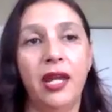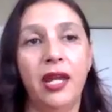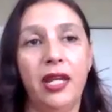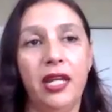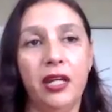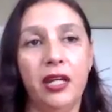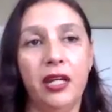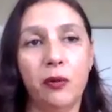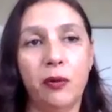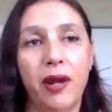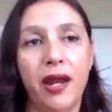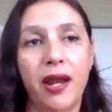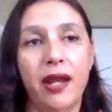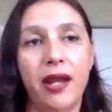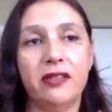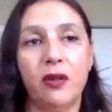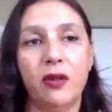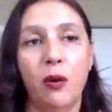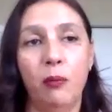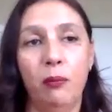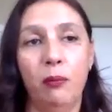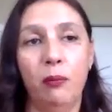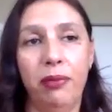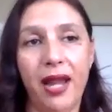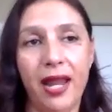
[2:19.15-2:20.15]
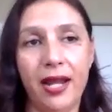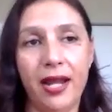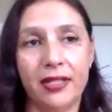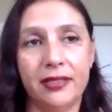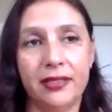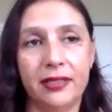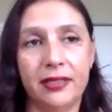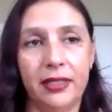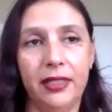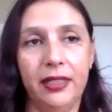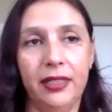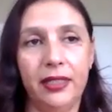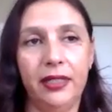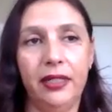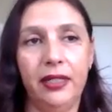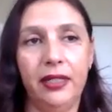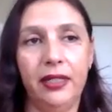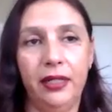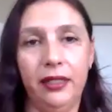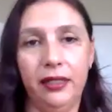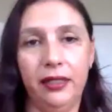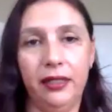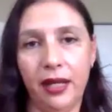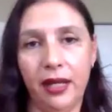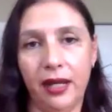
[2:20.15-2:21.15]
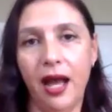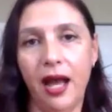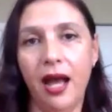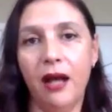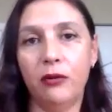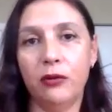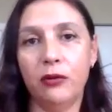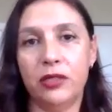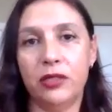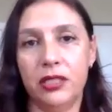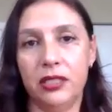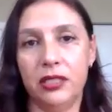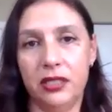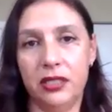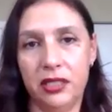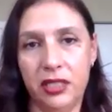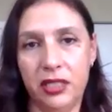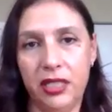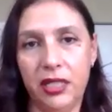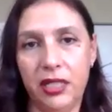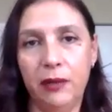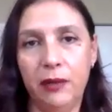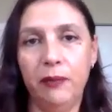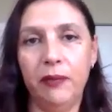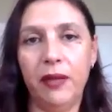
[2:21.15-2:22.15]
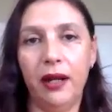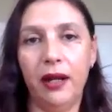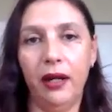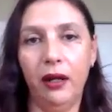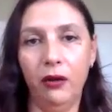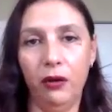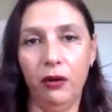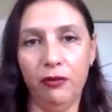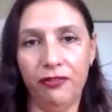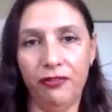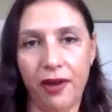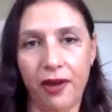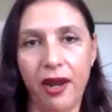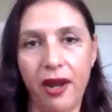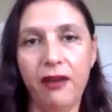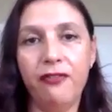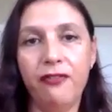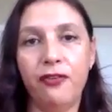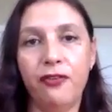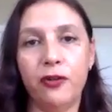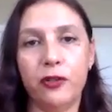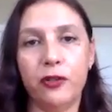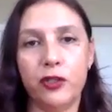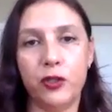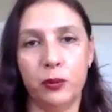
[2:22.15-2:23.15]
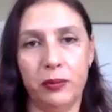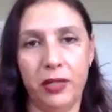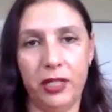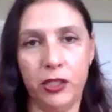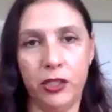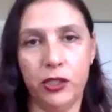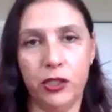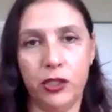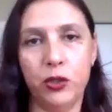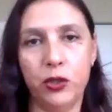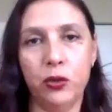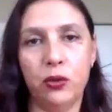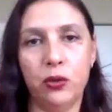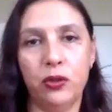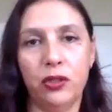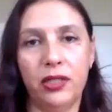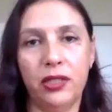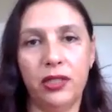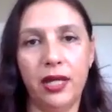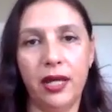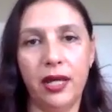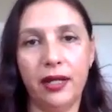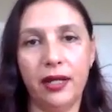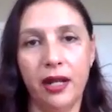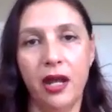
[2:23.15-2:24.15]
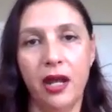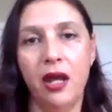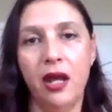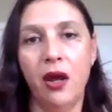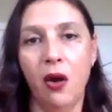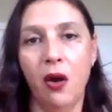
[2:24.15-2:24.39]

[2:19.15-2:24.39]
it creates complexity in the accounting team, a lot of effort to make sure that